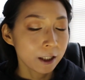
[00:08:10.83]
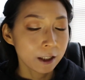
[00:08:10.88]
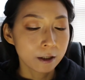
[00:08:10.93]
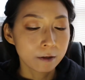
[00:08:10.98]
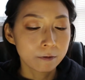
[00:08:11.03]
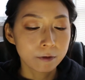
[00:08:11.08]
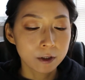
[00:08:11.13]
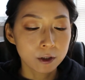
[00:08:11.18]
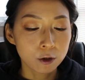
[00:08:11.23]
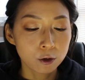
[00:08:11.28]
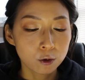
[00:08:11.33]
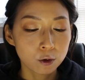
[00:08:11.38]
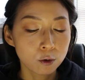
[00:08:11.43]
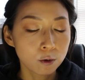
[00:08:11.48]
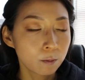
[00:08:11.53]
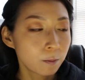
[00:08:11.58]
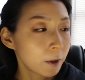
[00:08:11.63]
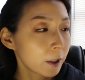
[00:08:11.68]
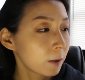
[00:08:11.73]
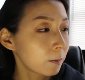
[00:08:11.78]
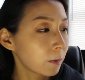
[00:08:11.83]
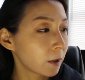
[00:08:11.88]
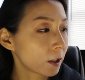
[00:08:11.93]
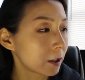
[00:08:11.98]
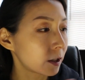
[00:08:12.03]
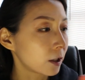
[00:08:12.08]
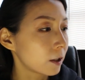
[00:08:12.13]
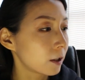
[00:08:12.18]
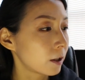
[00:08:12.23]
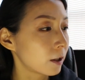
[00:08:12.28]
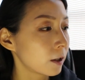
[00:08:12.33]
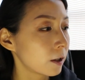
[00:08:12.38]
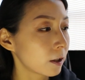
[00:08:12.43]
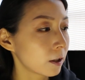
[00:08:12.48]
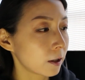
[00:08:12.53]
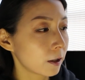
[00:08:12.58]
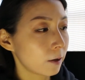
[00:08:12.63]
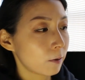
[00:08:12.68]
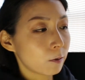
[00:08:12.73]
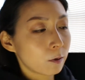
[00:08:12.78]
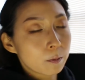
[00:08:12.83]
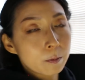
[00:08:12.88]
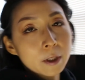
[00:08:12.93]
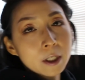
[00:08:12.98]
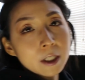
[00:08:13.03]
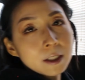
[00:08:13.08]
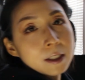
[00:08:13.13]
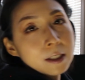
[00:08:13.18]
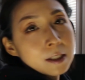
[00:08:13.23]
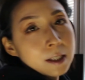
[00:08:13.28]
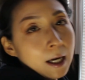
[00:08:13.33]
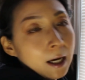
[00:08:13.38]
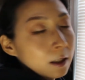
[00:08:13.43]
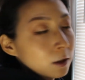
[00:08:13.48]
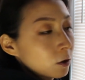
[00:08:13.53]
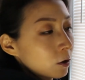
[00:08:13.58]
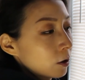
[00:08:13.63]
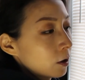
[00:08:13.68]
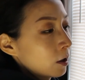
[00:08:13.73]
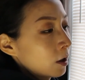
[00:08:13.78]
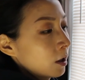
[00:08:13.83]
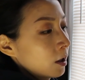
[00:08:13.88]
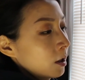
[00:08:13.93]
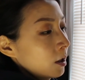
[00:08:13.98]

If it's too pigmented, it will be a disaster.